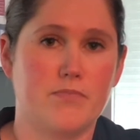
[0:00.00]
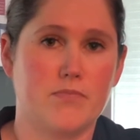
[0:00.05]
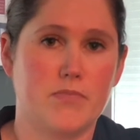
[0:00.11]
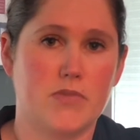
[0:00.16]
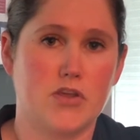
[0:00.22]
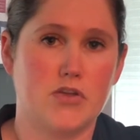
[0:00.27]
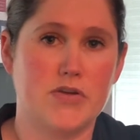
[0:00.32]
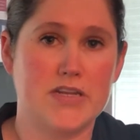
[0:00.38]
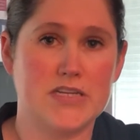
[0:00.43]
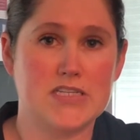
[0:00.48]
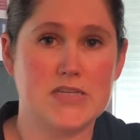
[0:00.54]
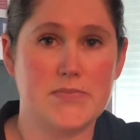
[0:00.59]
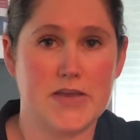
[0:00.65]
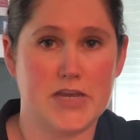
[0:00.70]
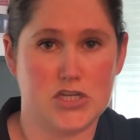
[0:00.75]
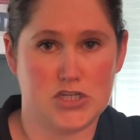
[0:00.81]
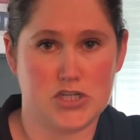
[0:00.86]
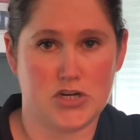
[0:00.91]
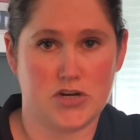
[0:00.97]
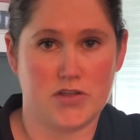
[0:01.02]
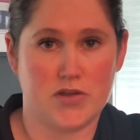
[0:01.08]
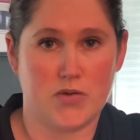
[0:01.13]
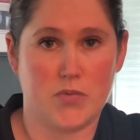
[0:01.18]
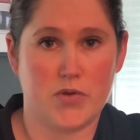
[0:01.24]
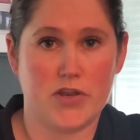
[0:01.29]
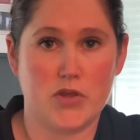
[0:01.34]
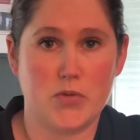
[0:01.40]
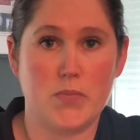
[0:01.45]
you need to make sure that
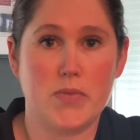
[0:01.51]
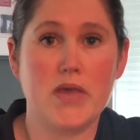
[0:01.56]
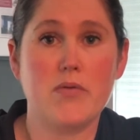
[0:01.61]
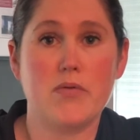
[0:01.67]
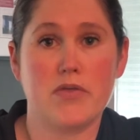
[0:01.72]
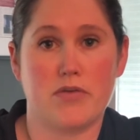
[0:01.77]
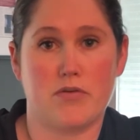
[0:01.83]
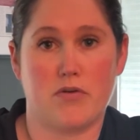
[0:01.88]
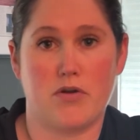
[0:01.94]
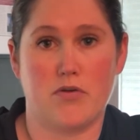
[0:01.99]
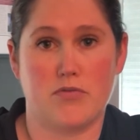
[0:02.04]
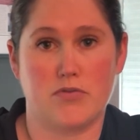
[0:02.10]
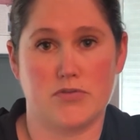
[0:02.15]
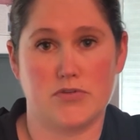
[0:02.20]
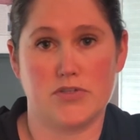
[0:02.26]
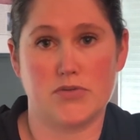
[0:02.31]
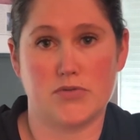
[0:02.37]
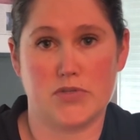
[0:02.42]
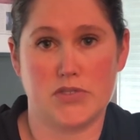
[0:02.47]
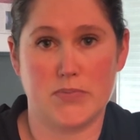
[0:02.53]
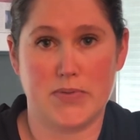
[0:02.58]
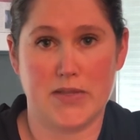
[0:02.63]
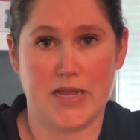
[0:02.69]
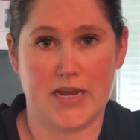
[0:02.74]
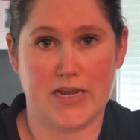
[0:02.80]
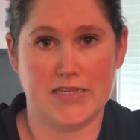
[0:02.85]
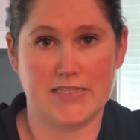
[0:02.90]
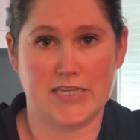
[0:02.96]
when you meet with your owners during the
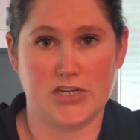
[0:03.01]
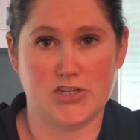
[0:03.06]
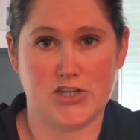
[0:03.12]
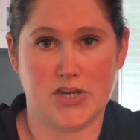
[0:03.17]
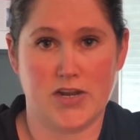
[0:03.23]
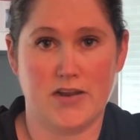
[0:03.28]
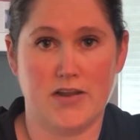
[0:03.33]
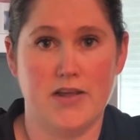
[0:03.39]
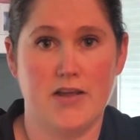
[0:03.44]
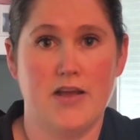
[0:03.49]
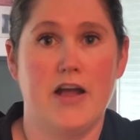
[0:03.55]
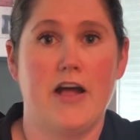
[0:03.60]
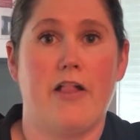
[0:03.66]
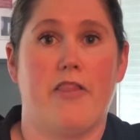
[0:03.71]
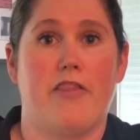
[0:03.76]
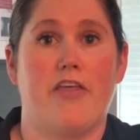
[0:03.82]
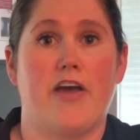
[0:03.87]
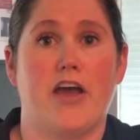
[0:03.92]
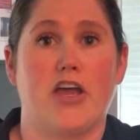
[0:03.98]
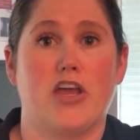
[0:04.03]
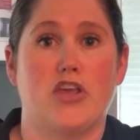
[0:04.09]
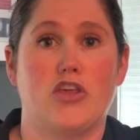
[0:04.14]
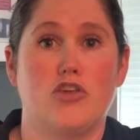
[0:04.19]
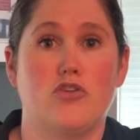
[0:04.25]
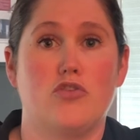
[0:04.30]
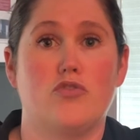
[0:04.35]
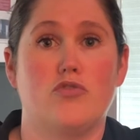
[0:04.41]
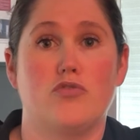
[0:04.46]
planning session, that
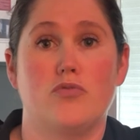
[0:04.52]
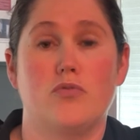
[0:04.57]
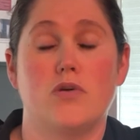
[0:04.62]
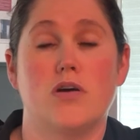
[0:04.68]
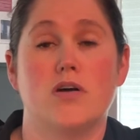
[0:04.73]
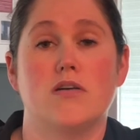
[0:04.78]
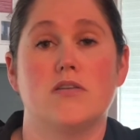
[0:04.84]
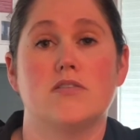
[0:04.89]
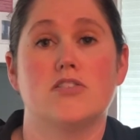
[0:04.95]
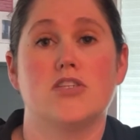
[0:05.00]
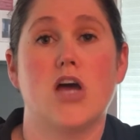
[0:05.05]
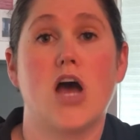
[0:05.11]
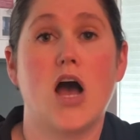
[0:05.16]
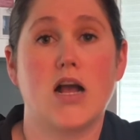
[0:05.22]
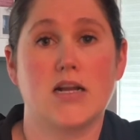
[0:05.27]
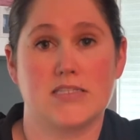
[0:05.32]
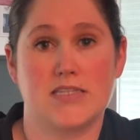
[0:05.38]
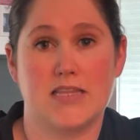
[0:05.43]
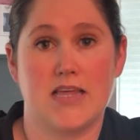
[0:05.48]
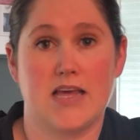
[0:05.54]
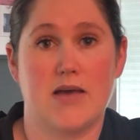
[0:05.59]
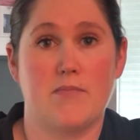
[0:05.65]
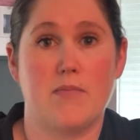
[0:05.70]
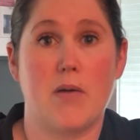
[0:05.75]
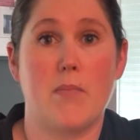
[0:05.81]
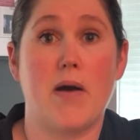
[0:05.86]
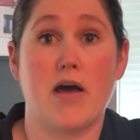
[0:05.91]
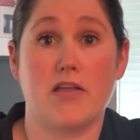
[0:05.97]
you talk to
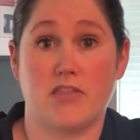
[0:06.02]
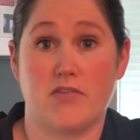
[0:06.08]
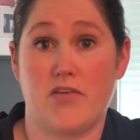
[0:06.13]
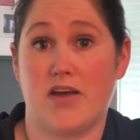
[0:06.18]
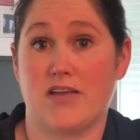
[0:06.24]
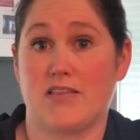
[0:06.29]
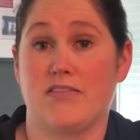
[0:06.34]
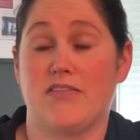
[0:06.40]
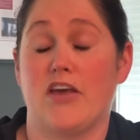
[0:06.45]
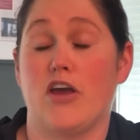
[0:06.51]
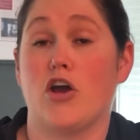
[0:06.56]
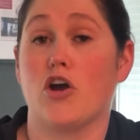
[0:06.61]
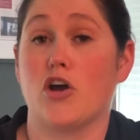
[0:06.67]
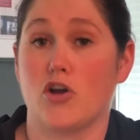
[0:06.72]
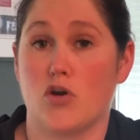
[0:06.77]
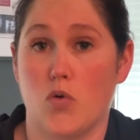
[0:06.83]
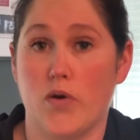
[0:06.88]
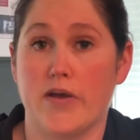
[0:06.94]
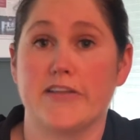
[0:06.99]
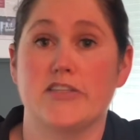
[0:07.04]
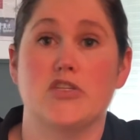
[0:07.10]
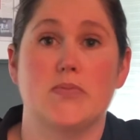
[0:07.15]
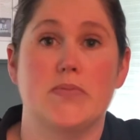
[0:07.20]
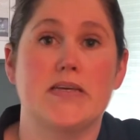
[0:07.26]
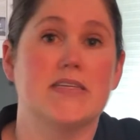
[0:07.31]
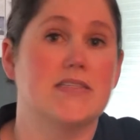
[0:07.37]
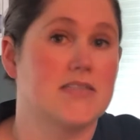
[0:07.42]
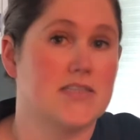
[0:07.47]
them about the fact that they are going to
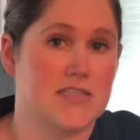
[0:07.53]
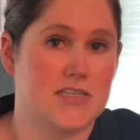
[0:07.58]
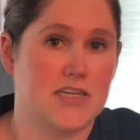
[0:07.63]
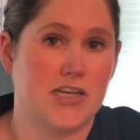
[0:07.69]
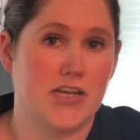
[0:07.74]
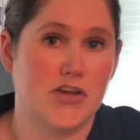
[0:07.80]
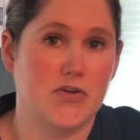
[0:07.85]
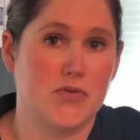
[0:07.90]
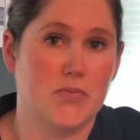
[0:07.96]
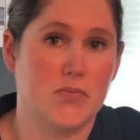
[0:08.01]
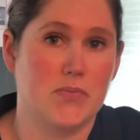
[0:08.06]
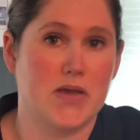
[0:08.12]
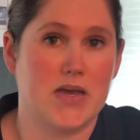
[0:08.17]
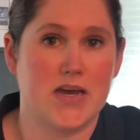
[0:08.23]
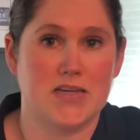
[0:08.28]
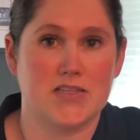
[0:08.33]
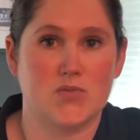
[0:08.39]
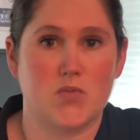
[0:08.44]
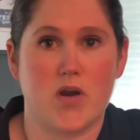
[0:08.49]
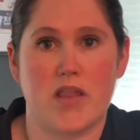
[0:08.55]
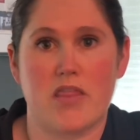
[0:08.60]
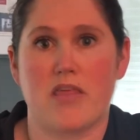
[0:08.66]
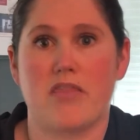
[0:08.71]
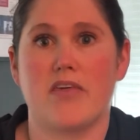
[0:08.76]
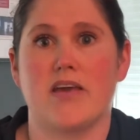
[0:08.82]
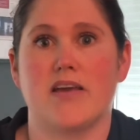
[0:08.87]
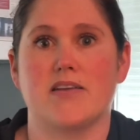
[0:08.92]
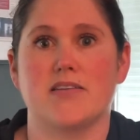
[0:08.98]
be assisting you. Because one of the
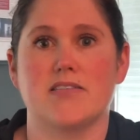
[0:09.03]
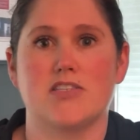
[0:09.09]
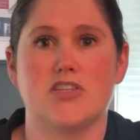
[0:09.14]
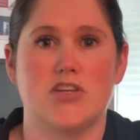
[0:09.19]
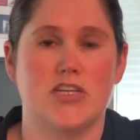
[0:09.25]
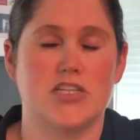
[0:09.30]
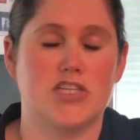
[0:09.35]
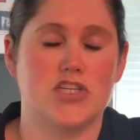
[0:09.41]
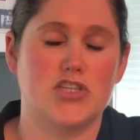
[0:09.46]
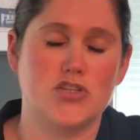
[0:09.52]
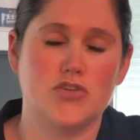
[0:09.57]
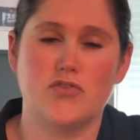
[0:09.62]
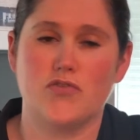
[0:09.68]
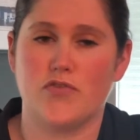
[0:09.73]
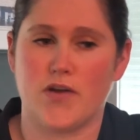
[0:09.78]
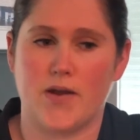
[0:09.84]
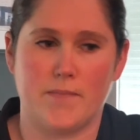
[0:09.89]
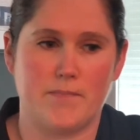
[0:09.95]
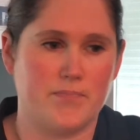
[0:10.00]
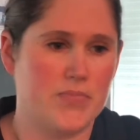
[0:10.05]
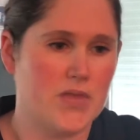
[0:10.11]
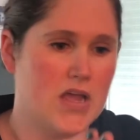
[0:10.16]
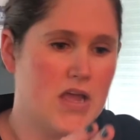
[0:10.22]
things you need to do from